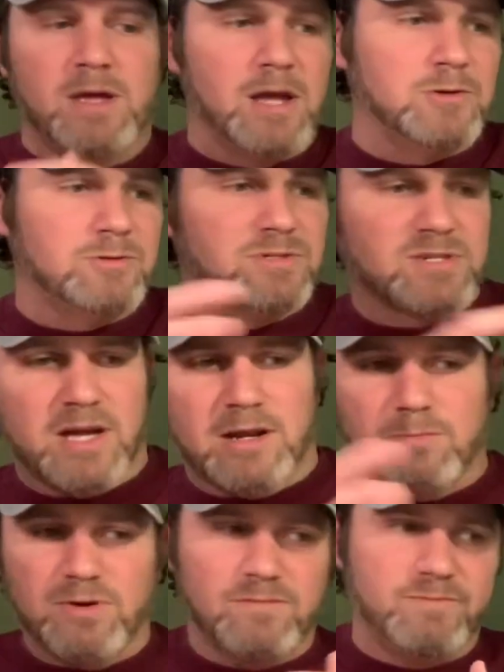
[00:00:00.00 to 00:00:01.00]
and you just kind of
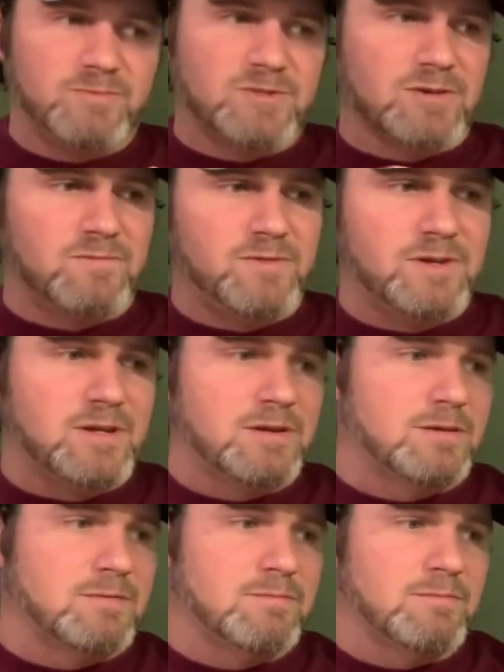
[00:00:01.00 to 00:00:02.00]
move
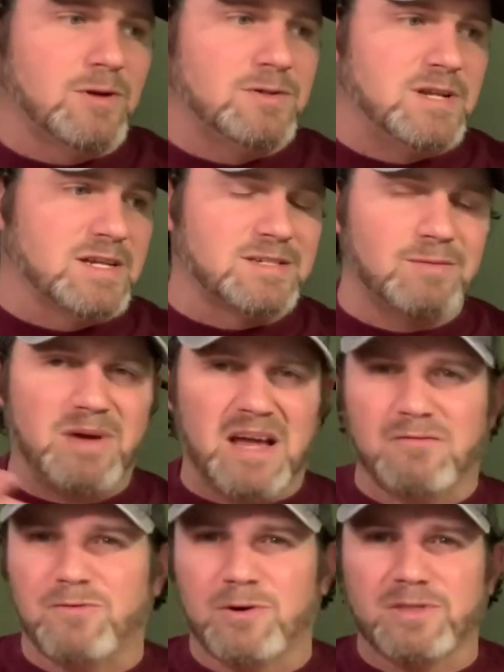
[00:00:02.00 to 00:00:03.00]
sophia odessa back
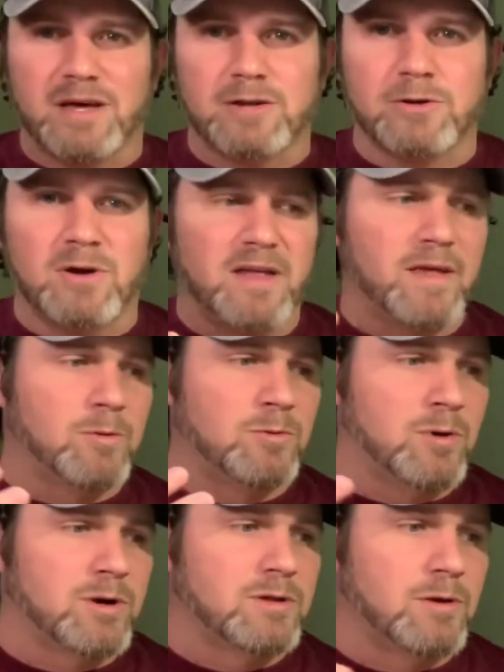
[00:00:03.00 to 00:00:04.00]
and forth i don't know how that would
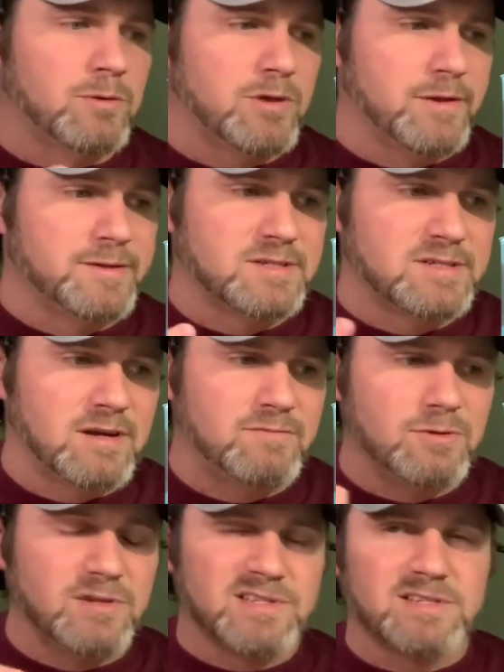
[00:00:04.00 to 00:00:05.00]
work though with all this stuff
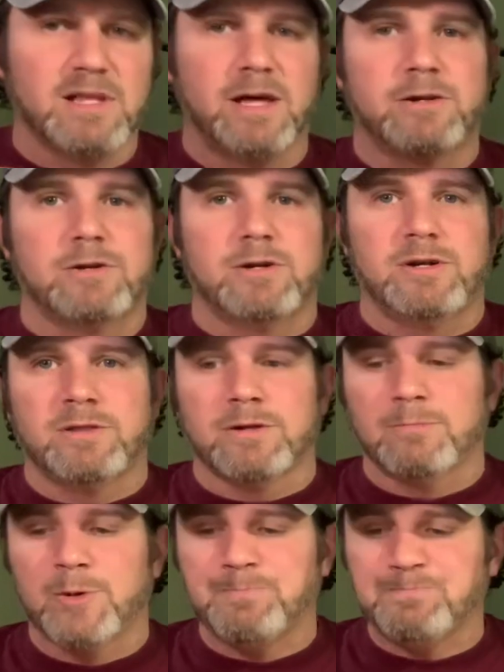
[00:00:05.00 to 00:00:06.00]
you can slot underneath her but